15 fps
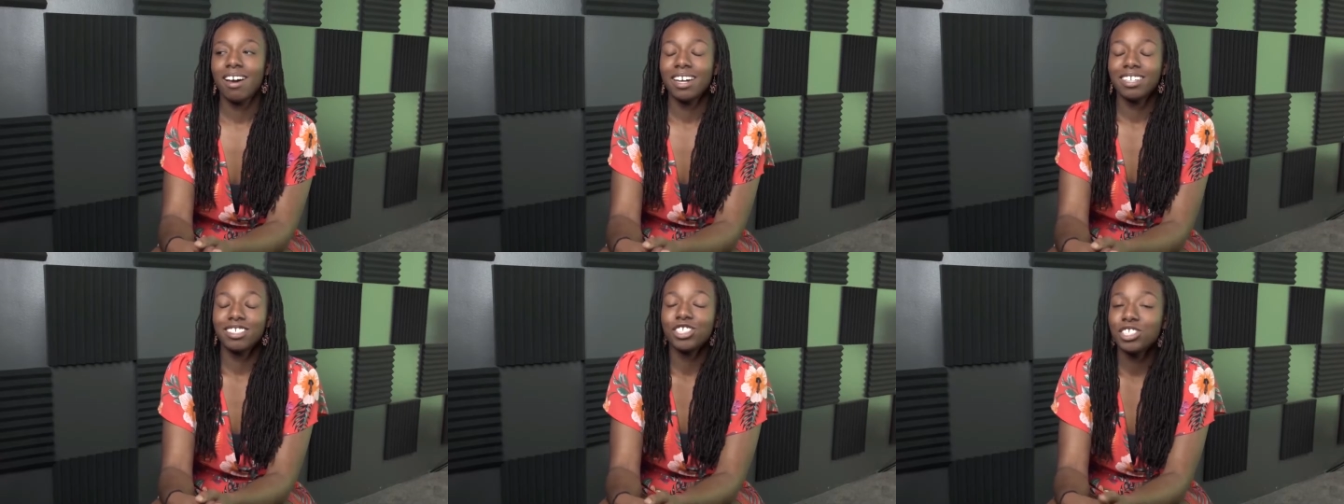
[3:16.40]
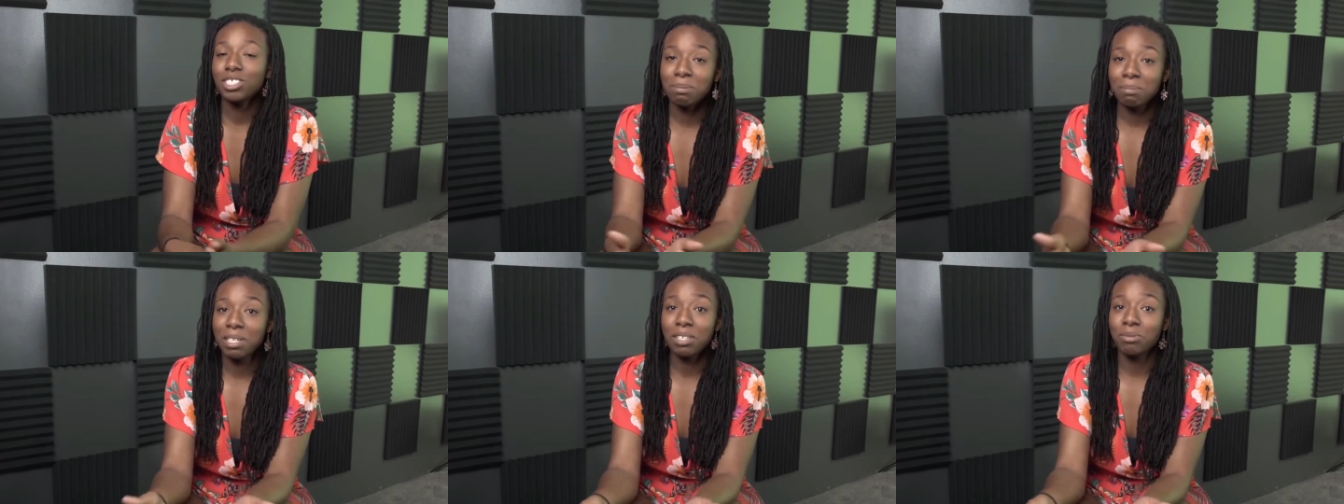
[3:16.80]
I
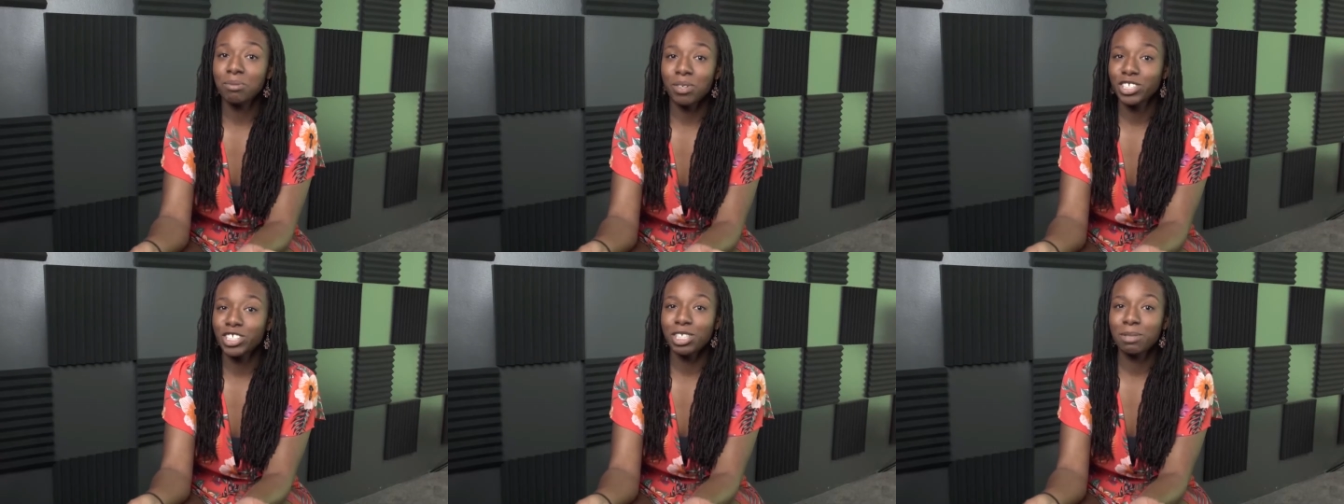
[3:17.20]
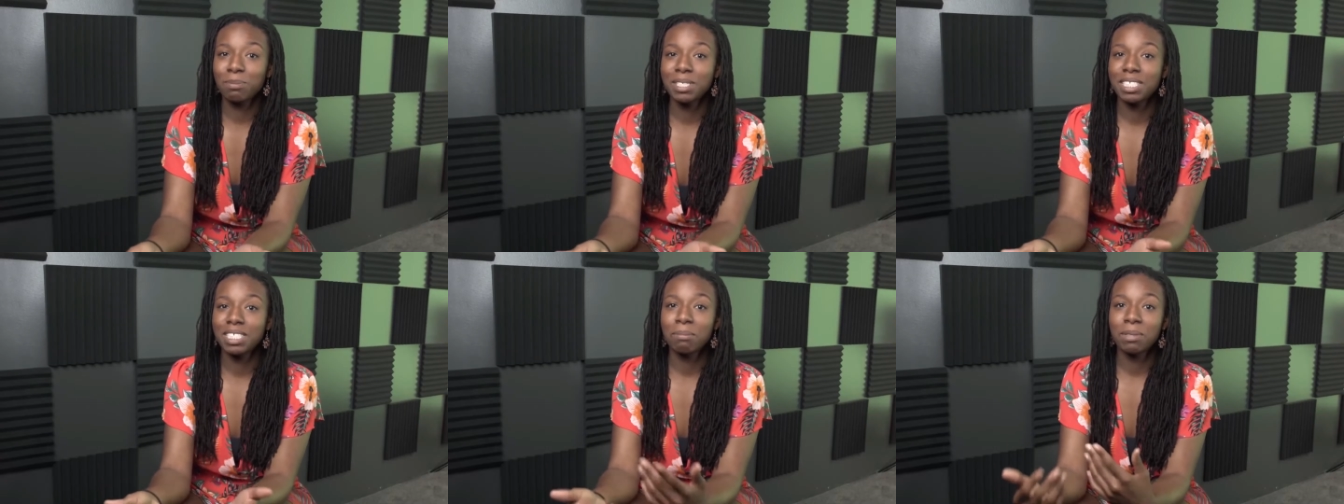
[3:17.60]
just mean worship
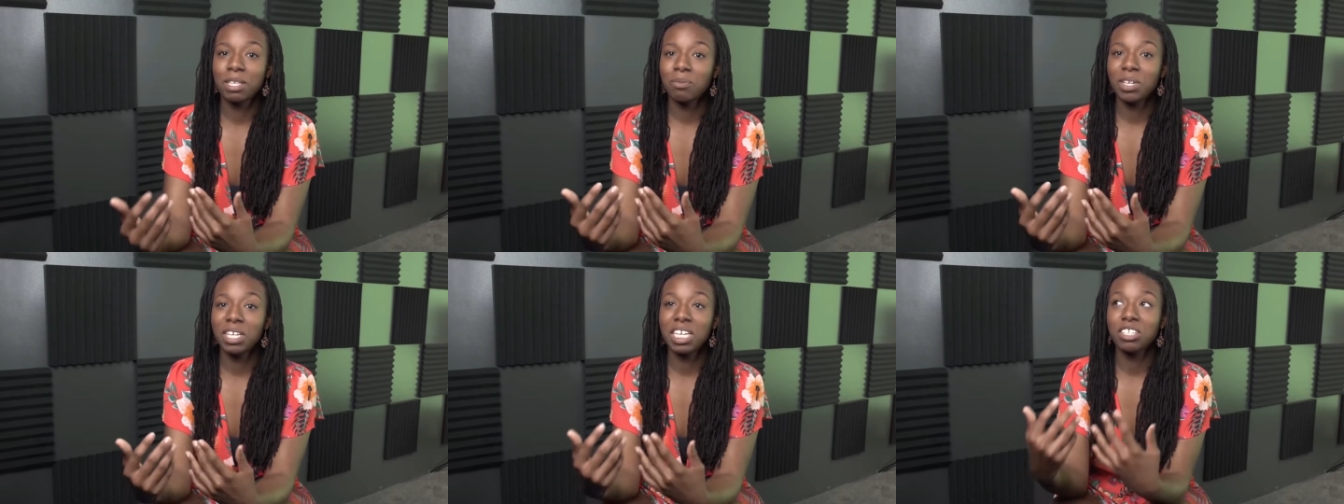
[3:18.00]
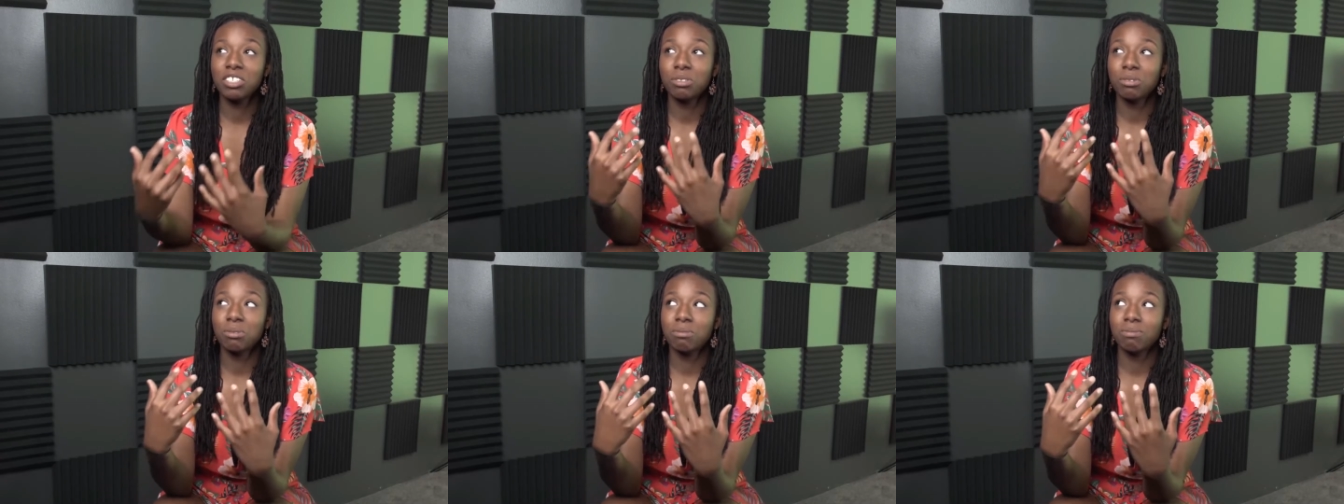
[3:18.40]
is something we can
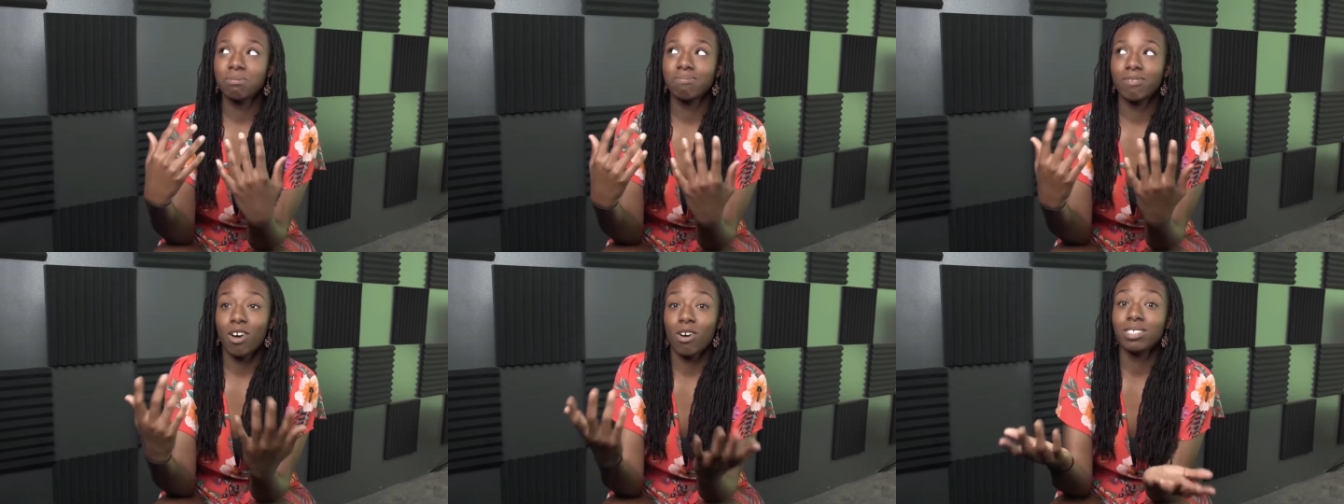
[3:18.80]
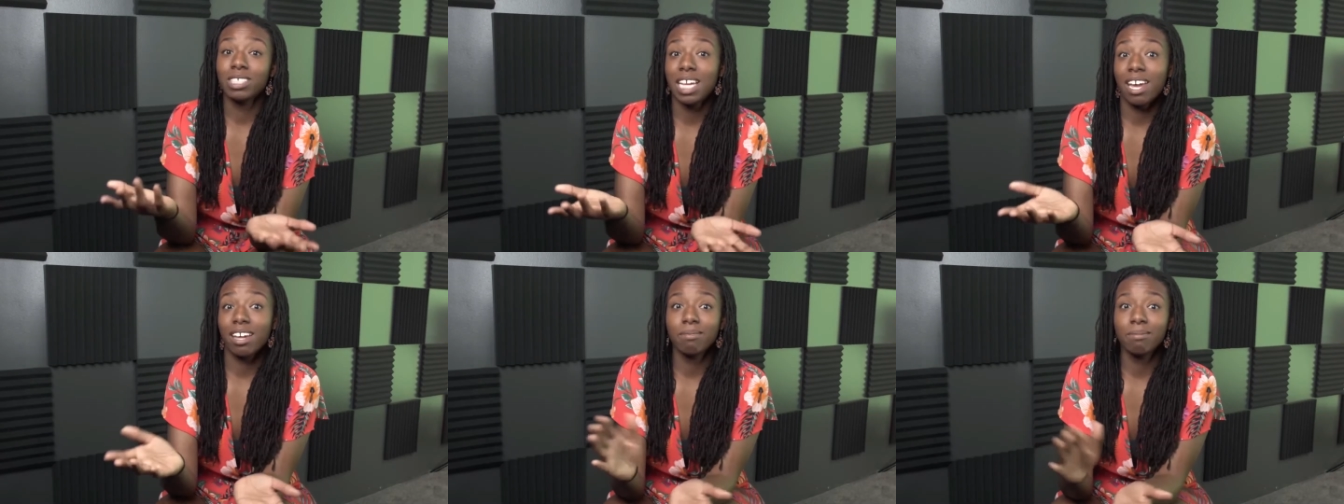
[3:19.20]
do all
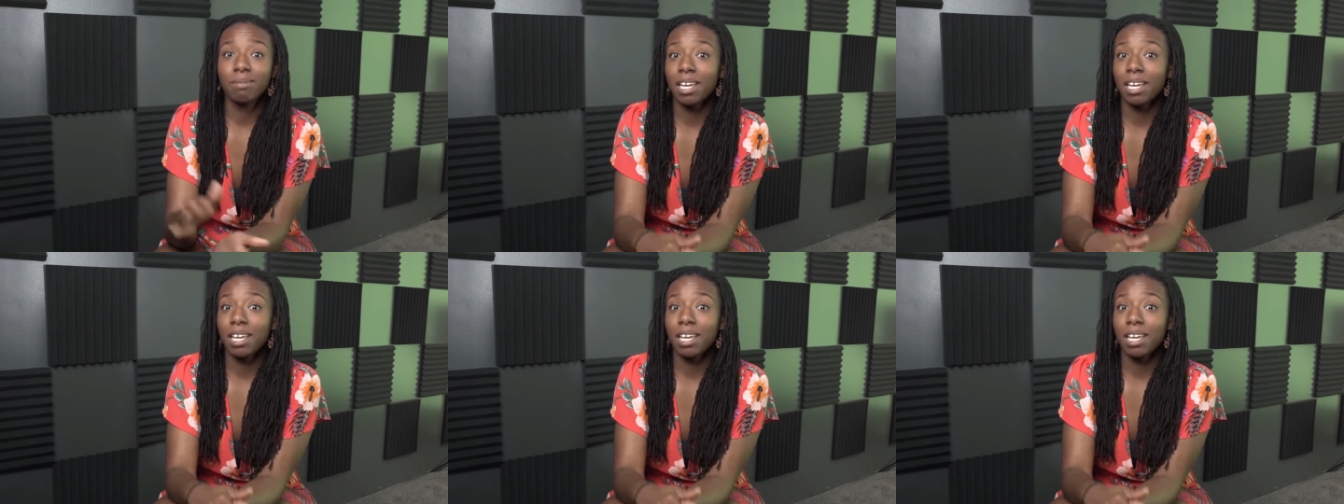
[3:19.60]
day,